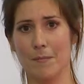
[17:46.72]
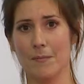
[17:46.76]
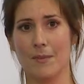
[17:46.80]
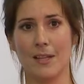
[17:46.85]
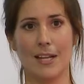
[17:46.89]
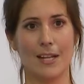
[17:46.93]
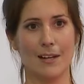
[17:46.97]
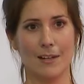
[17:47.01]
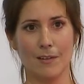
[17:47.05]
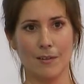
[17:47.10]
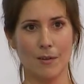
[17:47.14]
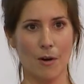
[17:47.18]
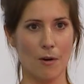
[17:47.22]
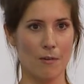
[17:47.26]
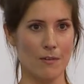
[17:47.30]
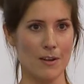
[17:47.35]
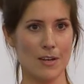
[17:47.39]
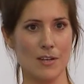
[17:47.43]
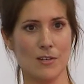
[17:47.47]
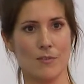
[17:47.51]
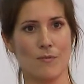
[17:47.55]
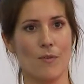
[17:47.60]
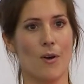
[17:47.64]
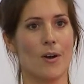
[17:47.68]
little
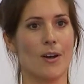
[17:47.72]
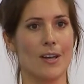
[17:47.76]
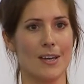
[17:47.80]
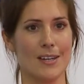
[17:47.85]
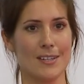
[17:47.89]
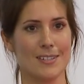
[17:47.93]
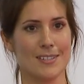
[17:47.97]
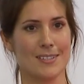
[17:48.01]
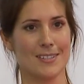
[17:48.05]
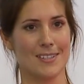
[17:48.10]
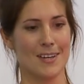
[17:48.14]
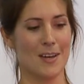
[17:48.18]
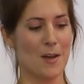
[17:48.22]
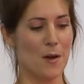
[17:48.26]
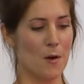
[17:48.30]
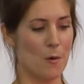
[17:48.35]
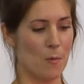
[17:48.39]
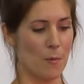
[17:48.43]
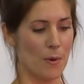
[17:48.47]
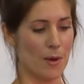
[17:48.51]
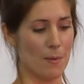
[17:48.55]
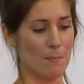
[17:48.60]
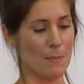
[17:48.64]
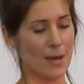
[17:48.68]
orange rockets.
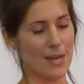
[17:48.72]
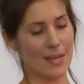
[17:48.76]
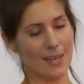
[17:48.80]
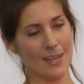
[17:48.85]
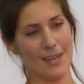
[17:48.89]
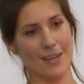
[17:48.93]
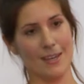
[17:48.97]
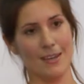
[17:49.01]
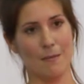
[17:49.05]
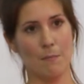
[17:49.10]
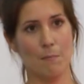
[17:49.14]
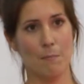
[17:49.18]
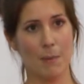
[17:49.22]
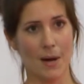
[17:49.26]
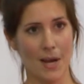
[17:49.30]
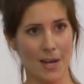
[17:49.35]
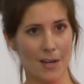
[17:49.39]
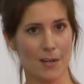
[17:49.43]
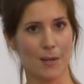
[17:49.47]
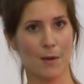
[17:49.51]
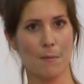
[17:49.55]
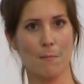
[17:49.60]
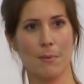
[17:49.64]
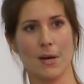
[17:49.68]
We are making
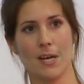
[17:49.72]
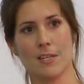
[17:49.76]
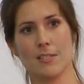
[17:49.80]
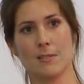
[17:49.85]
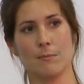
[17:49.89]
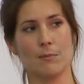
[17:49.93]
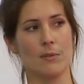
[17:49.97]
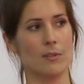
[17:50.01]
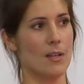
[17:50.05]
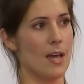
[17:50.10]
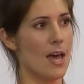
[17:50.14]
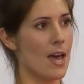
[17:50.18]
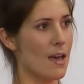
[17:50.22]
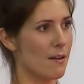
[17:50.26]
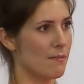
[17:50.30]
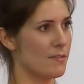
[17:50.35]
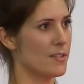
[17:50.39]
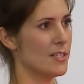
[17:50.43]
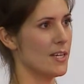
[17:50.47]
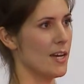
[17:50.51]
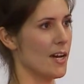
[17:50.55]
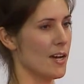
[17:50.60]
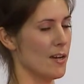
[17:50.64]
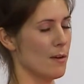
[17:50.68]
biocompatible,
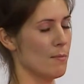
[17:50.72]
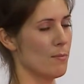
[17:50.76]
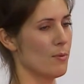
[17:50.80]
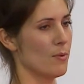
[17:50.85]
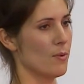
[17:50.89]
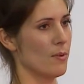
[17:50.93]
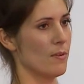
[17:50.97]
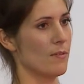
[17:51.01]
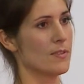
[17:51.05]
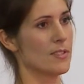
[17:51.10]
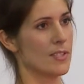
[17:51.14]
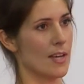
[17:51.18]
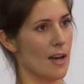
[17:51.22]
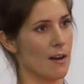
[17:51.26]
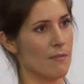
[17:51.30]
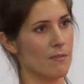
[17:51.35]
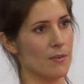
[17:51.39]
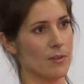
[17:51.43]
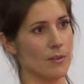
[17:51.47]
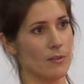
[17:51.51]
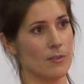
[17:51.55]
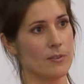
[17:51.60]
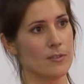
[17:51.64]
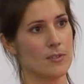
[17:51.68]
FDA-approved
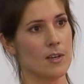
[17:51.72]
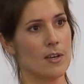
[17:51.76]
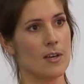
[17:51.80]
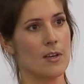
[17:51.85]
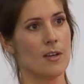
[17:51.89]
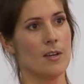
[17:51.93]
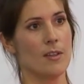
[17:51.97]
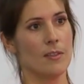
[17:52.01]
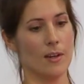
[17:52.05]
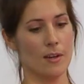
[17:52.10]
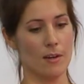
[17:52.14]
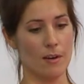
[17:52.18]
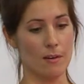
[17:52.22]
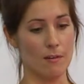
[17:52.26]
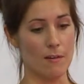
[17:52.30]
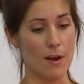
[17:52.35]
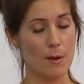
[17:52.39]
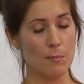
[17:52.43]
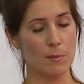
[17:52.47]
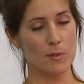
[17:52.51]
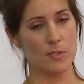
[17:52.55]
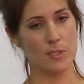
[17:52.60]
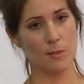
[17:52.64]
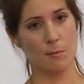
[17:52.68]
scaffolds that are
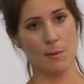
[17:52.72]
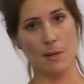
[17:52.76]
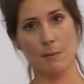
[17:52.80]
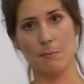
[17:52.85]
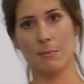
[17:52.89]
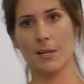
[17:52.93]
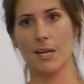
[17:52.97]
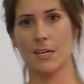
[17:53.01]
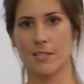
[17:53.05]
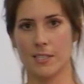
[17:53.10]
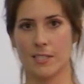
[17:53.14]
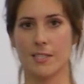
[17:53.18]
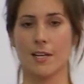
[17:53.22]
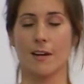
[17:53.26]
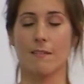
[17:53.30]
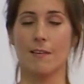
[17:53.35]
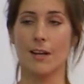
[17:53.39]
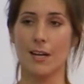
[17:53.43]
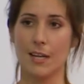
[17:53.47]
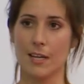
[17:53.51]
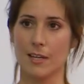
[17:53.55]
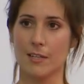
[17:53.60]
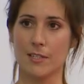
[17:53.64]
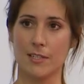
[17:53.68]
able to be implanted
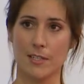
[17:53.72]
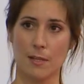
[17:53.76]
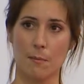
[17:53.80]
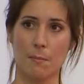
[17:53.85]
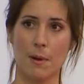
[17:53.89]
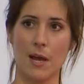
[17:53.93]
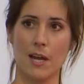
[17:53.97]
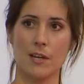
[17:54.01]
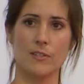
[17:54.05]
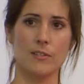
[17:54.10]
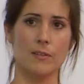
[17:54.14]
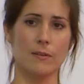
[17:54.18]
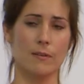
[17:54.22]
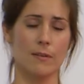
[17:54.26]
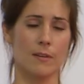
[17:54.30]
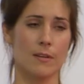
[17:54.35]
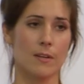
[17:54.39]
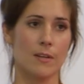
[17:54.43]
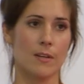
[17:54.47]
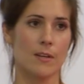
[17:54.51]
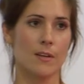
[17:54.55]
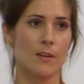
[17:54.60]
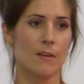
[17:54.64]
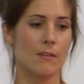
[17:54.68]
directly into the patient.
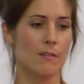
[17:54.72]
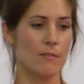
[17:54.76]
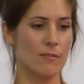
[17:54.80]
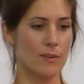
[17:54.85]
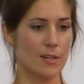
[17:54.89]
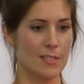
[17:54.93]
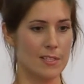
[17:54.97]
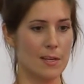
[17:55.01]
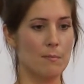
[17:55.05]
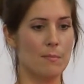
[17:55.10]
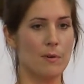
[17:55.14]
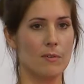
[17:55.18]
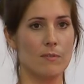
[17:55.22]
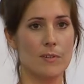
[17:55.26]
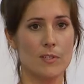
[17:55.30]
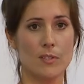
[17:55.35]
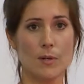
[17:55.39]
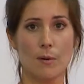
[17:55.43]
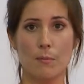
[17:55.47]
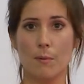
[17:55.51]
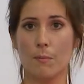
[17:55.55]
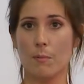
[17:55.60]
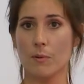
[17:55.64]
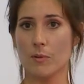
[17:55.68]
For example,
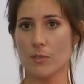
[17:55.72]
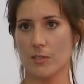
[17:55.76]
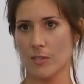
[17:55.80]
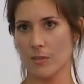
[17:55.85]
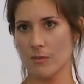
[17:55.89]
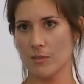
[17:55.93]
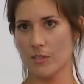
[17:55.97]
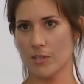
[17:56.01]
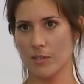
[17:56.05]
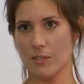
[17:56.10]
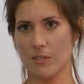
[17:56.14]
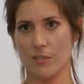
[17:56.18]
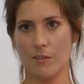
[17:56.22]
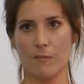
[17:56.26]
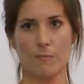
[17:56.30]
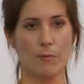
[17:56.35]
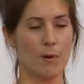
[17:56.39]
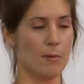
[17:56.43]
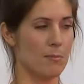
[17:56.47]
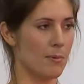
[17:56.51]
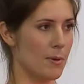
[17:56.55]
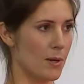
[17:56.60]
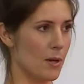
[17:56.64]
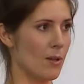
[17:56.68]
resorbable sutures. You've
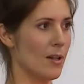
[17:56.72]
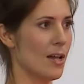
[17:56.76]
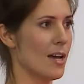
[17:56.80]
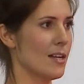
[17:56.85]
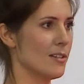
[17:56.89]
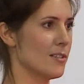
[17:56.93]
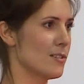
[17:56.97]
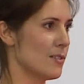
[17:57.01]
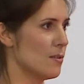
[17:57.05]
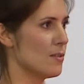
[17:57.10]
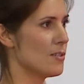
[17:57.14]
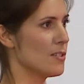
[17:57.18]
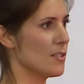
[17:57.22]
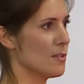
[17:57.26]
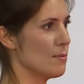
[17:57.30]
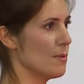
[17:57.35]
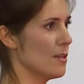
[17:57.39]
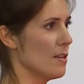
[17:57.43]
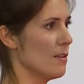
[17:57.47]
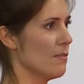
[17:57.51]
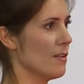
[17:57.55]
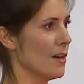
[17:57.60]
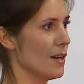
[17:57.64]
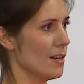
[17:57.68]
probably all had sutures
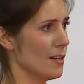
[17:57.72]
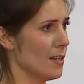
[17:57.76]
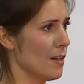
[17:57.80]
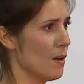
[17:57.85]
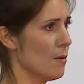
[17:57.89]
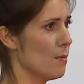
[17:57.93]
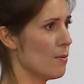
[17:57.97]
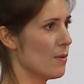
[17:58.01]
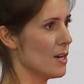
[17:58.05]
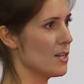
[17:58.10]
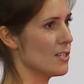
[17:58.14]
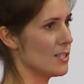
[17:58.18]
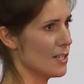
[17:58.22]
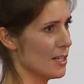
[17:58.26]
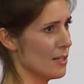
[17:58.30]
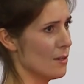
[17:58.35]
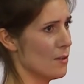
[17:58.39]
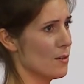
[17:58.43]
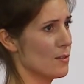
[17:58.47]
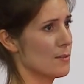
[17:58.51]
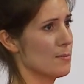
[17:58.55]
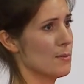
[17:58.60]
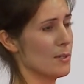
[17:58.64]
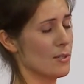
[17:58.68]
when you've had an operation in
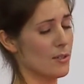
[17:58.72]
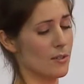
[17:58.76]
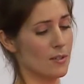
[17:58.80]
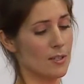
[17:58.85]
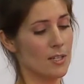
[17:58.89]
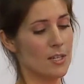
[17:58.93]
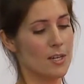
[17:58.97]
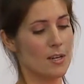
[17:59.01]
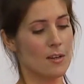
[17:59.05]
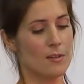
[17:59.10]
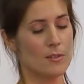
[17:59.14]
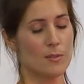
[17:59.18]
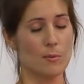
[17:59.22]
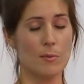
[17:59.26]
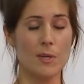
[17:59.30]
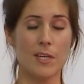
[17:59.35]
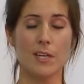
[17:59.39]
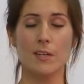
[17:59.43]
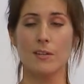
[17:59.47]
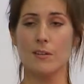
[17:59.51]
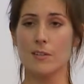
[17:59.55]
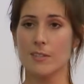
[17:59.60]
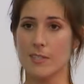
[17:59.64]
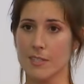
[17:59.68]
hospital. So we
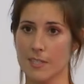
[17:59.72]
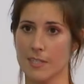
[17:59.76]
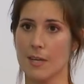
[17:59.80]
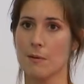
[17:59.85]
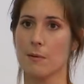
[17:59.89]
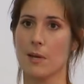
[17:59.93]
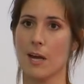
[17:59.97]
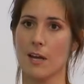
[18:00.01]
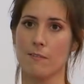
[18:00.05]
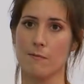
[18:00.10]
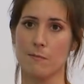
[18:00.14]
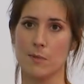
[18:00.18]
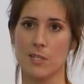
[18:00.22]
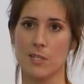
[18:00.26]
can use the same kind of